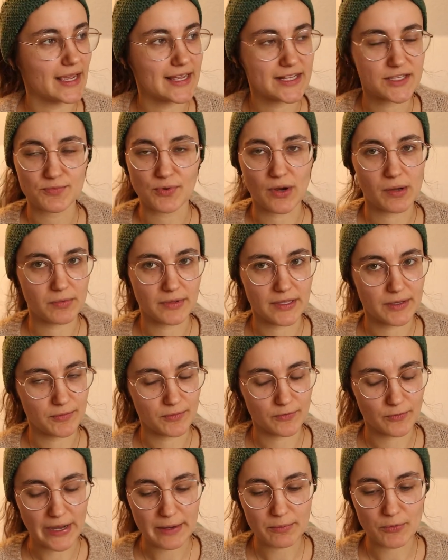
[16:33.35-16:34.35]
It's probably
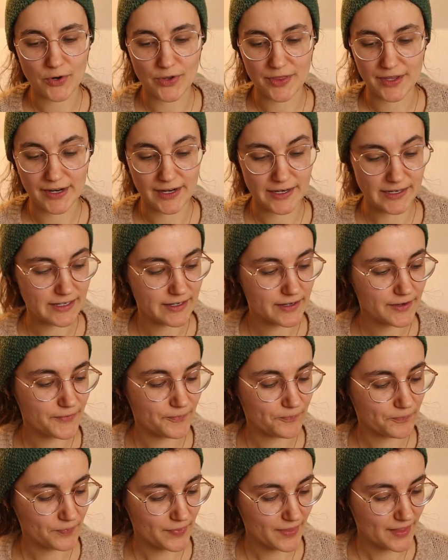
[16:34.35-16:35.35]
way more than I needed.
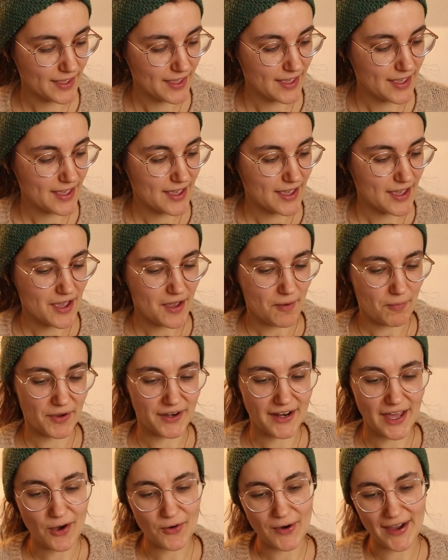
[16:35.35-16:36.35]

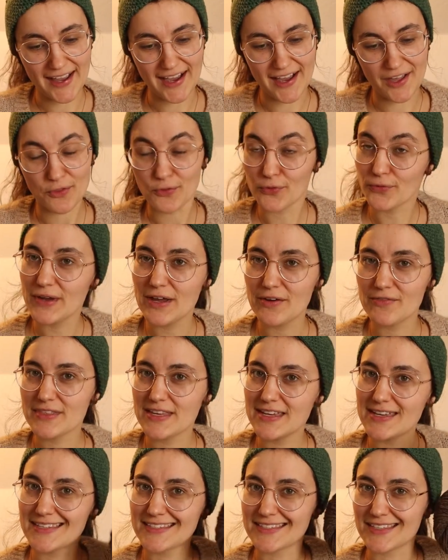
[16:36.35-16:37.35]
But now I had three of
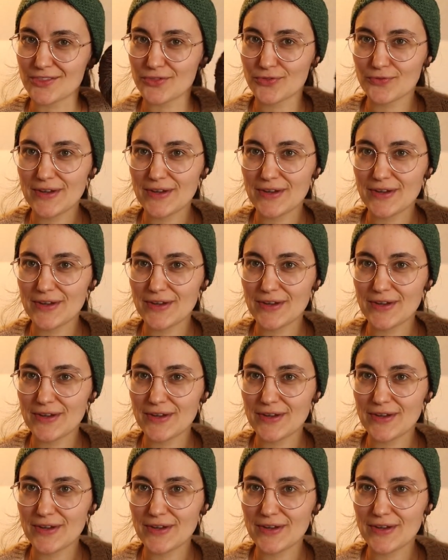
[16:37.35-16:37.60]
these,